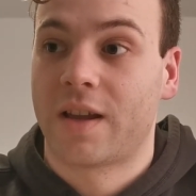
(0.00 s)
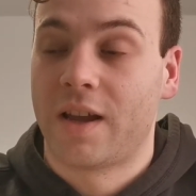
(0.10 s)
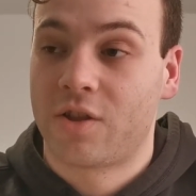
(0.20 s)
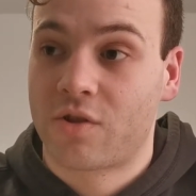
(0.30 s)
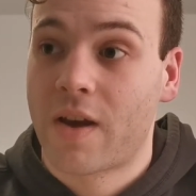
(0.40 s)

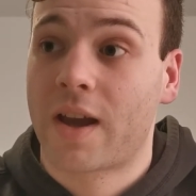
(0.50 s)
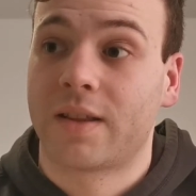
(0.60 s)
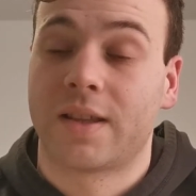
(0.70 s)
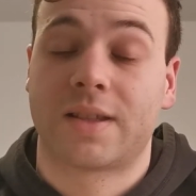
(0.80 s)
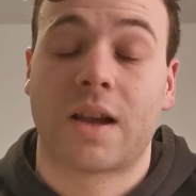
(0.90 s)
a
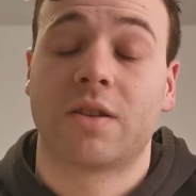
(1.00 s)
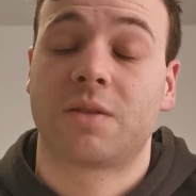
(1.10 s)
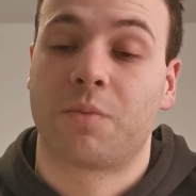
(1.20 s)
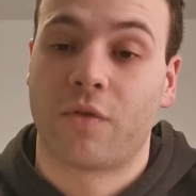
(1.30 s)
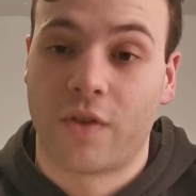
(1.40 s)
track that
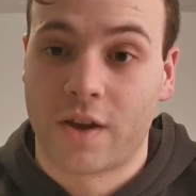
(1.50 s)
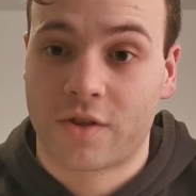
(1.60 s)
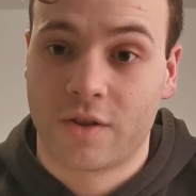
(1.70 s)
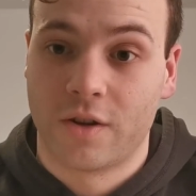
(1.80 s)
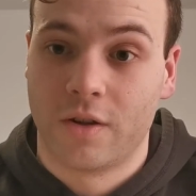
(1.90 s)
sounds
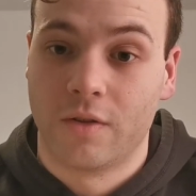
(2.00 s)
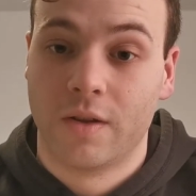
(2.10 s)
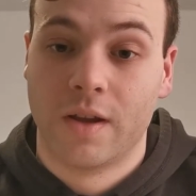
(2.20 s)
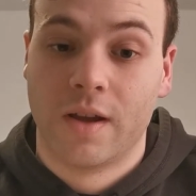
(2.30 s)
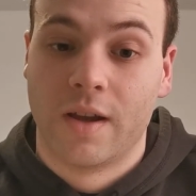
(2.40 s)

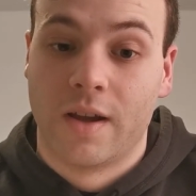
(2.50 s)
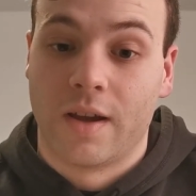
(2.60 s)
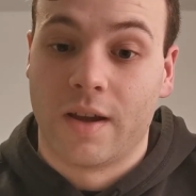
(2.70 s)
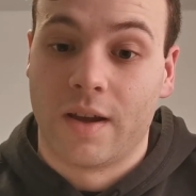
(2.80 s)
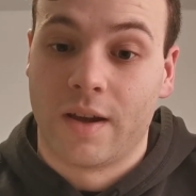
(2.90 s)
professional,
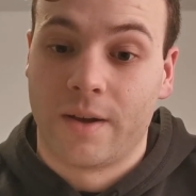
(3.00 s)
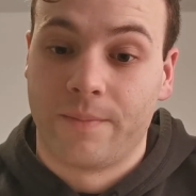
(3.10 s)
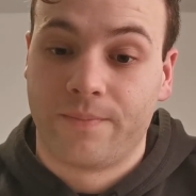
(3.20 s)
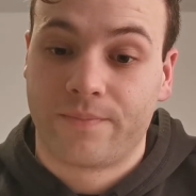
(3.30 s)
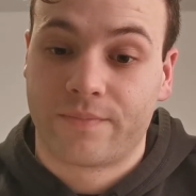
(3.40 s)
and